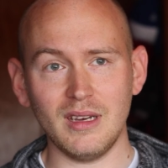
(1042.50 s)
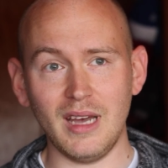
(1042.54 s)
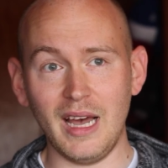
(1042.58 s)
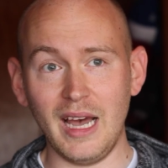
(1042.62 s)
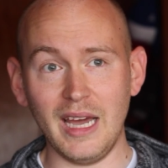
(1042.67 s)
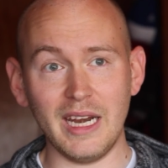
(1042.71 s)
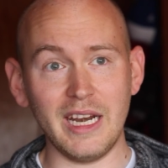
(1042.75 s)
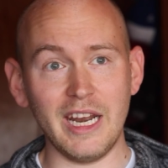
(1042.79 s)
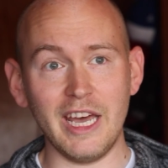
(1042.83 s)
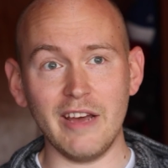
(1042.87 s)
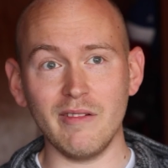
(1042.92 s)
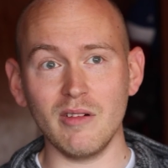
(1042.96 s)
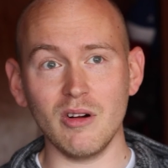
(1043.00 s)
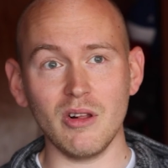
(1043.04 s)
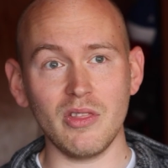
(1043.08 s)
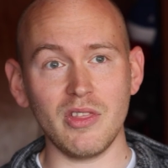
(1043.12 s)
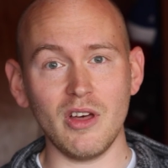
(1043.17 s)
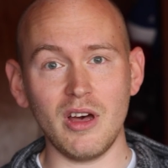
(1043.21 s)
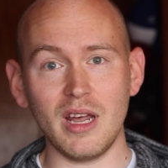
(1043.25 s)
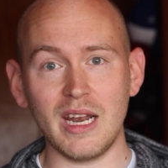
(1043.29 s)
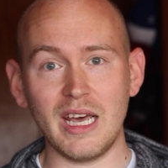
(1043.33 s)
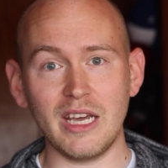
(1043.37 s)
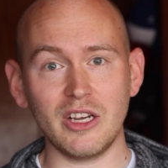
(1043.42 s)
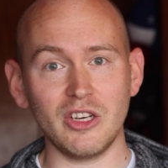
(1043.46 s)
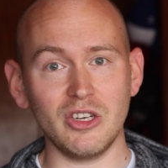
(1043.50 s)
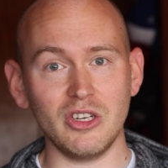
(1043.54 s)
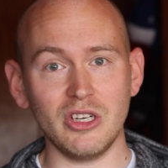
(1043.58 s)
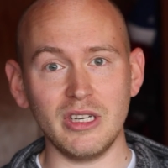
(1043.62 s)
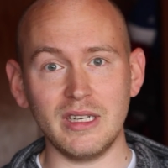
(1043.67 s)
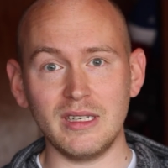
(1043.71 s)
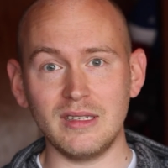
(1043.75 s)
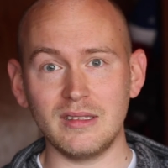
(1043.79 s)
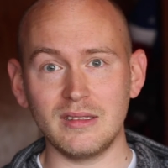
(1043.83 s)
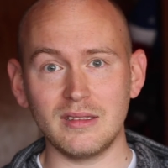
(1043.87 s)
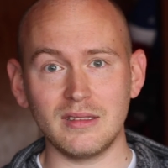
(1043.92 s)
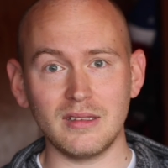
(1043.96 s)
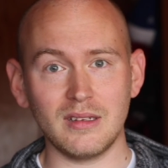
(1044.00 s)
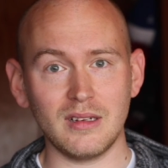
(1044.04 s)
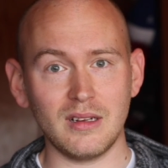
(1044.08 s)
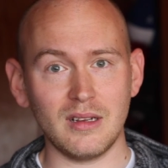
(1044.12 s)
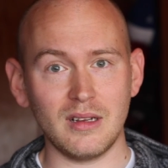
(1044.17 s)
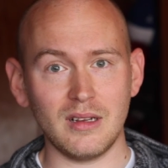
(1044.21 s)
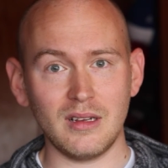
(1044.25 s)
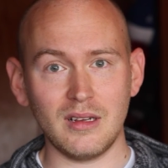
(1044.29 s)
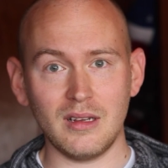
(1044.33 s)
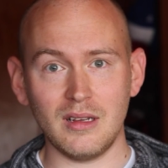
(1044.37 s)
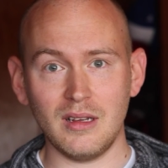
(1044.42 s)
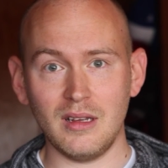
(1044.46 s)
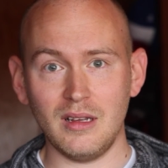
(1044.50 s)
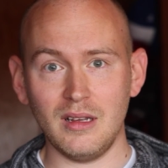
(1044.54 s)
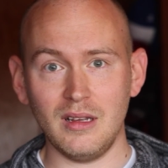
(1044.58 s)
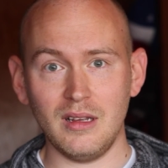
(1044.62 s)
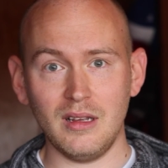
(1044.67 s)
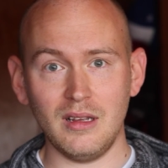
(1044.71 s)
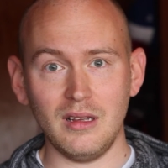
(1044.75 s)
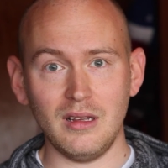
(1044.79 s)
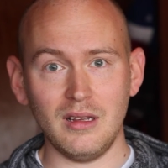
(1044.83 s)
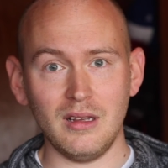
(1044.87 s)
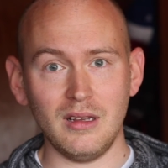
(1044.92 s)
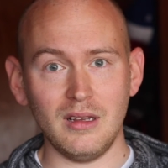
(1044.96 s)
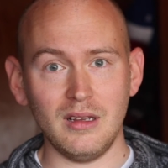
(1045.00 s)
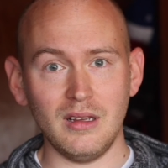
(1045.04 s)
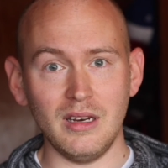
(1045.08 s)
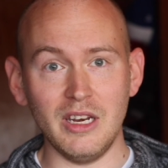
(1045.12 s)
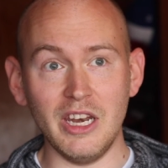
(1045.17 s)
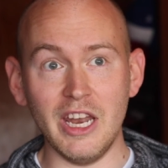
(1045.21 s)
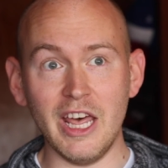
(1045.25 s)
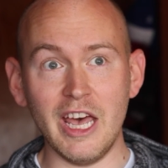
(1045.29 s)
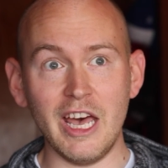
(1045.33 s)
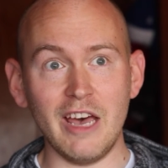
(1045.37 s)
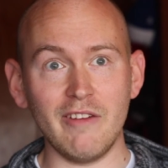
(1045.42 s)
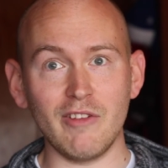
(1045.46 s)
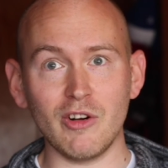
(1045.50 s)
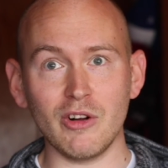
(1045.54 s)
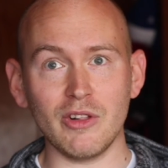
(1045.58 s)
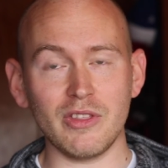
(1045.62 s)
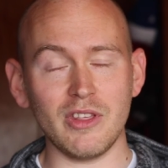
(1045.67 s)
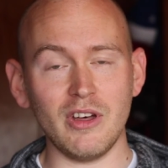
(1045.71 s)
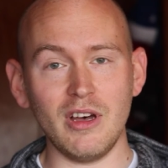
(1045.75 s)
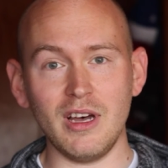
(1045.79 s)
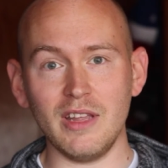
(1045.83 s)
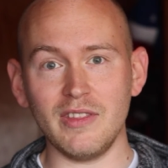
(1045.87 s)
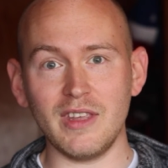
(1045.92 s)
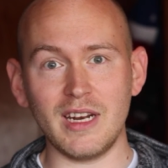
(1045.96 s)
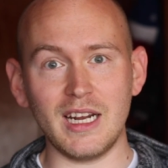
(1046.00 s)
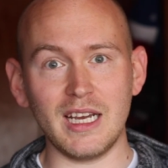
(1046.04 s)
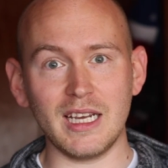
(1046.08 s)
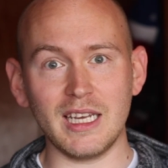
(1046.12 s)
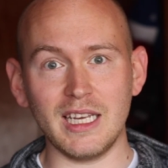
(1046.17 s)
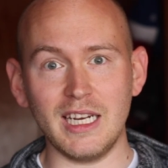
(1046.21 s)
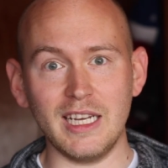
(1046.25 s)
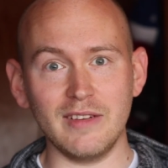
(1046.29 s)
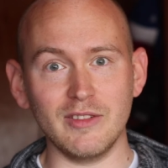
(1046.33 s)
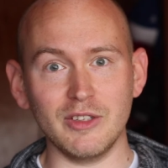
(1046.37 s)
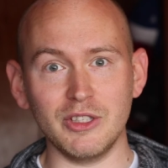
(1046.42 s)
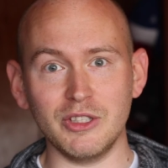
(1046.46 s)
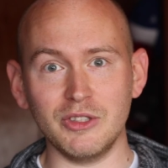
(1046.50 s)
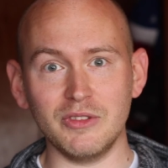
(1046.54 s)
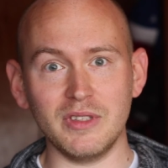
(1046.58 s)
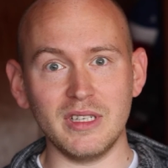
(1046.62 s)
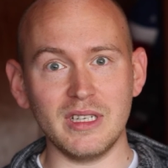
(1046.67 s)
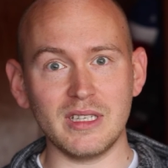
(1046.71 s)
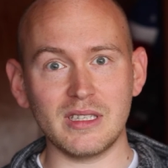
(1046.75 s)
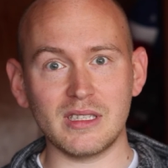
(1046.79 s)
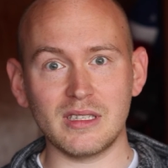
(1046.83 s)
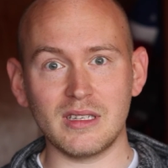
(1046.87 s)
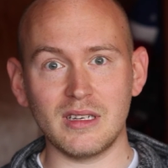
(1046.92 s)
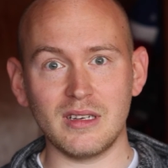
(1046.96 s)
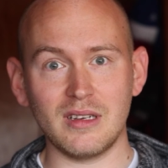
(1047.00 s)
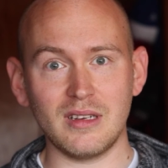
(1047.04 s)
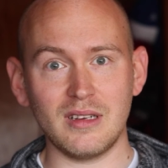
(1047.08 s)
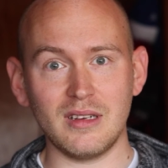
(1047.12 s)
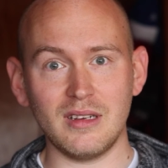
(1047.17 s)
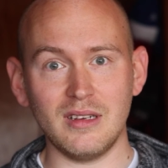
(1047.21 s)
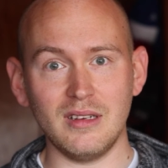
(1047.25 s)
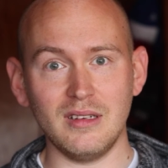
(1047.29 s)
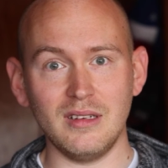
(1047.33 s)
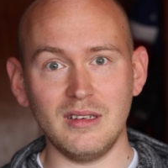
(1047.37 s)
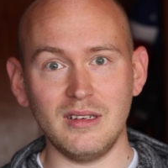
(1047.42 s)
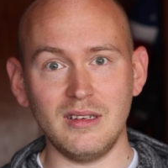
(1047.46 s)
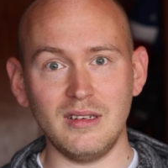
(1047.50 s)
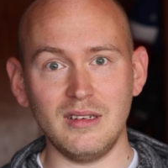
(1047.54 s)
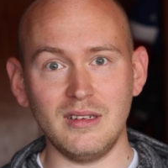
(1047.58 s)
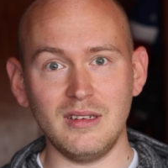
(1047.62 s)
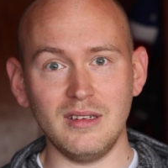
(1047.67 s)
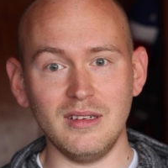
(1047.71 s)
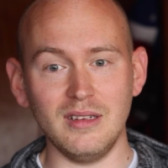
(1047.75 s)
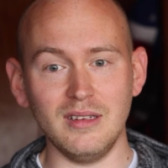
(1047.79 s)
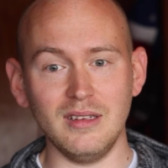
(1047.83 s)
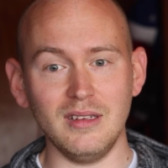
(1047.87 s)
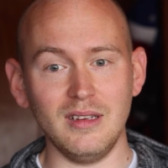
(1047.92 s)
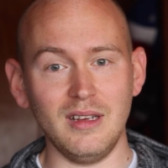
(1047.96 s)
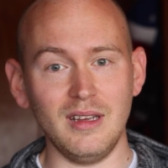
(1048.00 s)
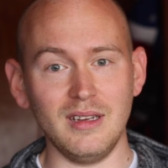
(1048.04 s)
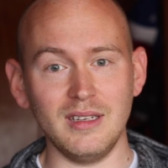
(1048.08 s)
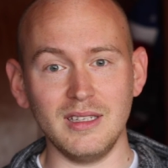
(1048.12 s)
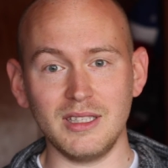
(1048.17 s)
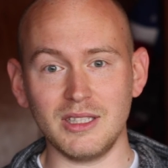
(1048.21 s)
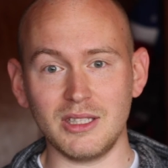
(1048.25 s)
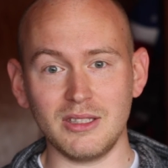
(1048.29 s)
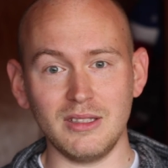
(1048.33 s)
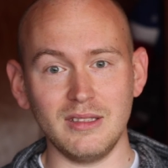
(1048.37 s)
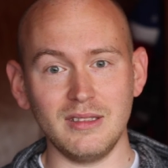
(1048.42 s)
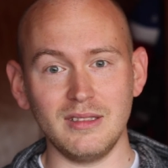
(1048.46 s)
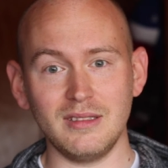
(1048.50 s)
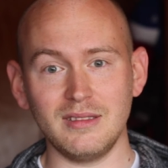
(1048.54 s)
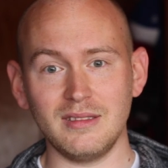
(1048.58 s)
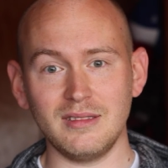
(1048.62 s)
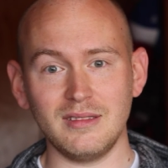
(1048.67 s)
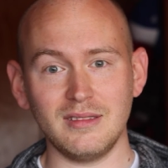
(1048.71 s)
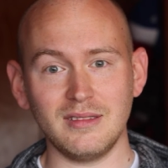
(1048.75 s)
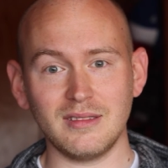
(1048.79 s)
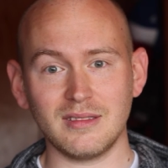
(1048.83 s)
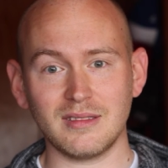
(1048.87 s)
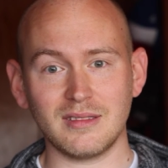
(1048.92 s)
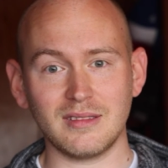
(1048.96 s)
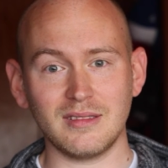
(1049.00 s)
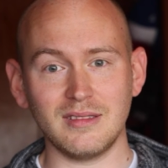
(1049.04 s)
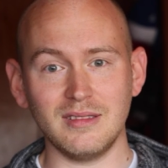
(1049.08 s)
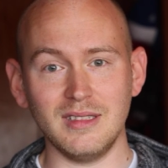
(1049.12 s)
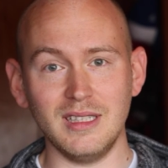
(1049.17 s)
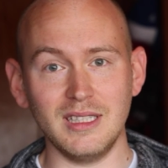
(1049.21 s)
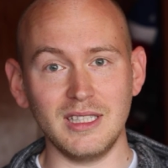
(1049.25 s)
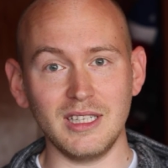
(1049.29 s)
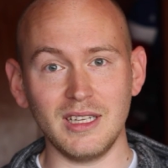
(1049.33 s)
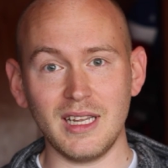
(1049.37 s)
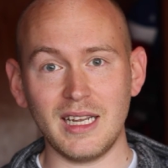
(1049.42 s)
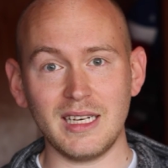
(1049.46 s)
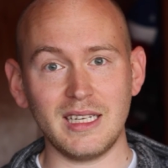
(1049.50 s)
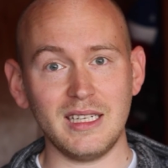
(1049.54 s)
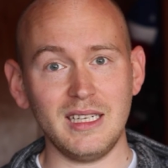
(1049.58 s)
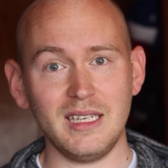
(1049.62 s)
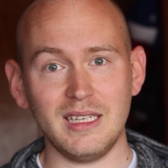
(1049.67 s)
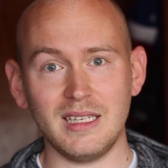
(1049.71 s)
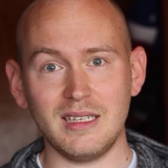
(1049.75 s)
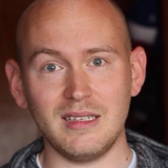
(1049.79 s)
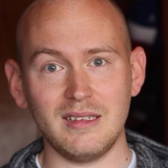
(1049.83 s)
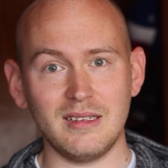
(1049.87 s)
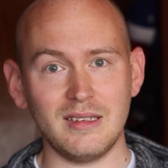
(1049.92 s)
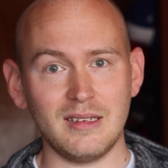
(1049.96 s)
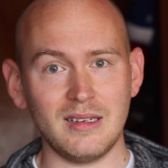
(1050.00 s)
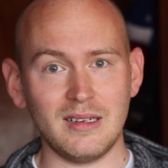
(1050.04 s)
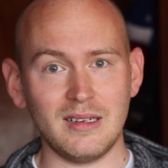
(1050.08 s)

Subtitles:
I never thought I could. Never thought that I could ever do this until I did.